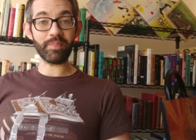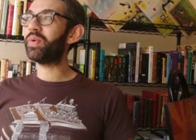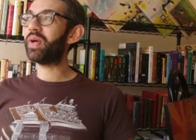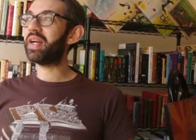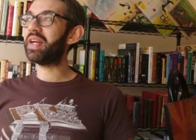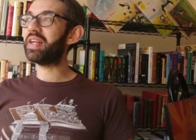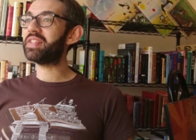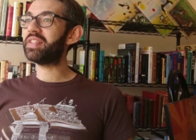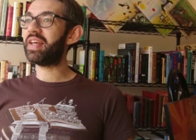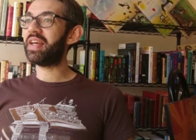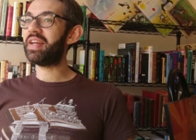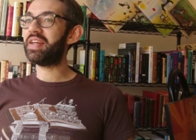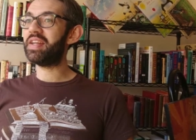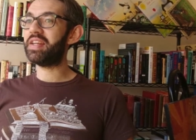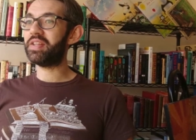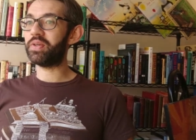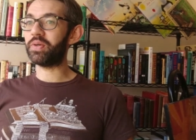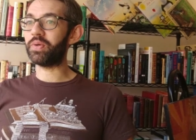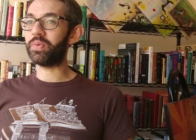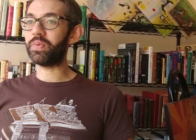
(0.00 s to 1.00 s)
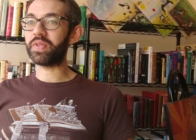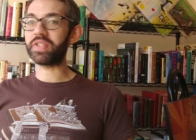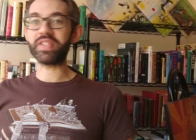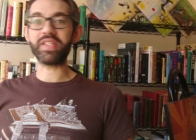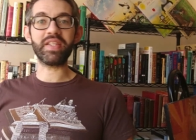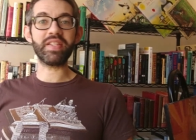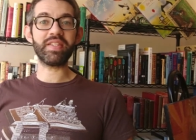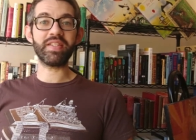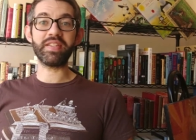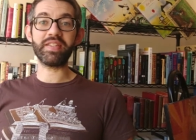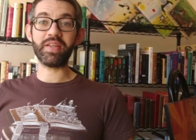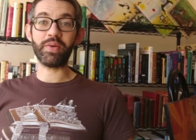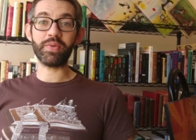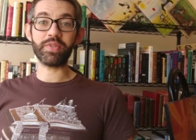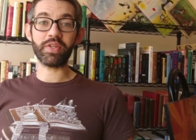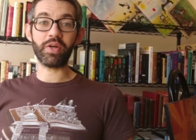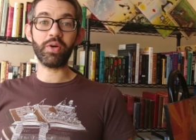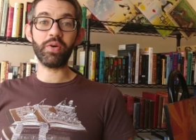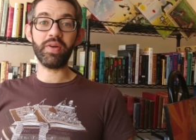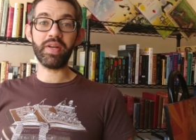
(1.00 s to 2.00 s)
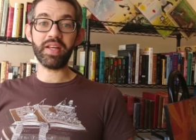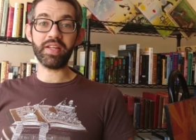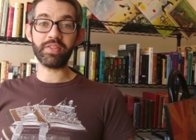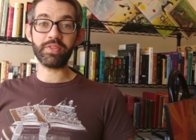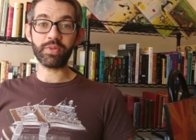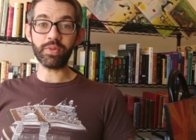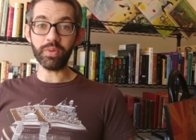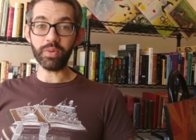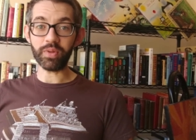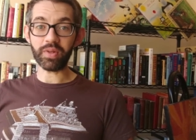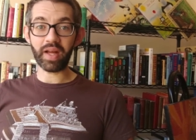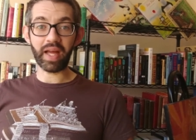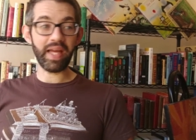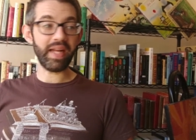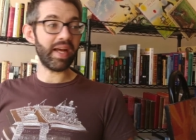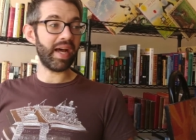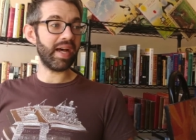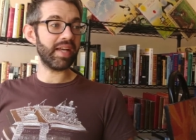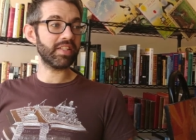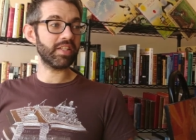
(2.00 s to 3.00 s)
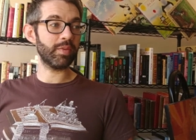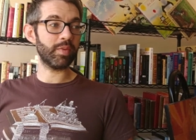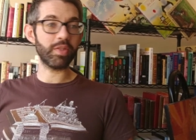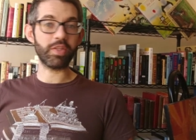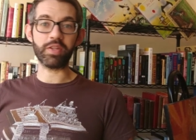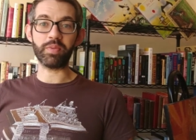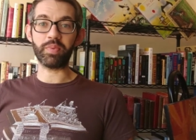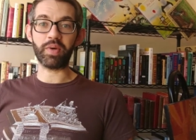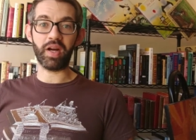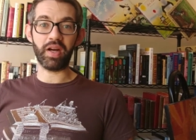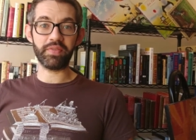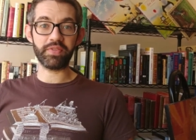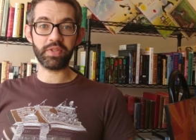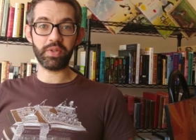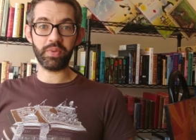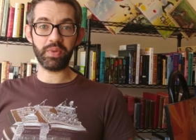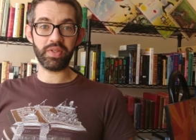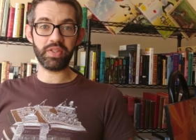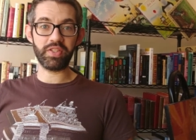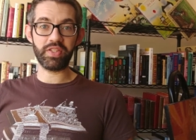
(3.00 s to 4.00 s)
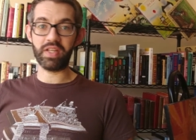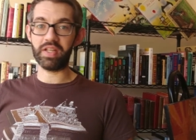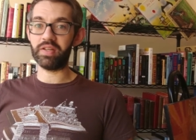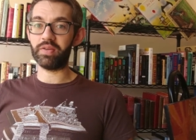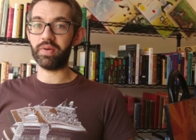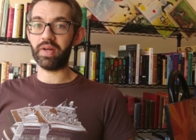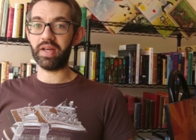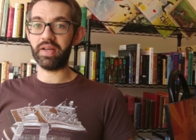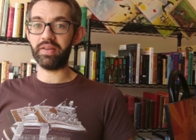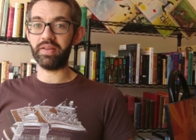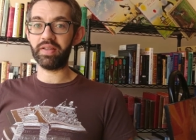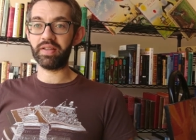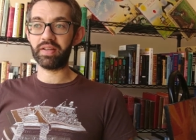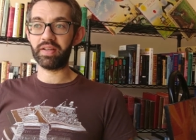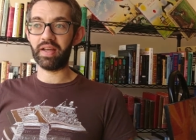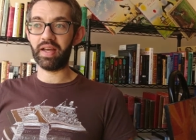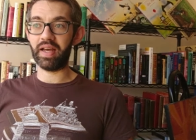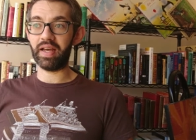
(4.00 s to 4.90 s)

What I decided to do was that since I was already at school, I'd ask a bunch of the profs who were sitting around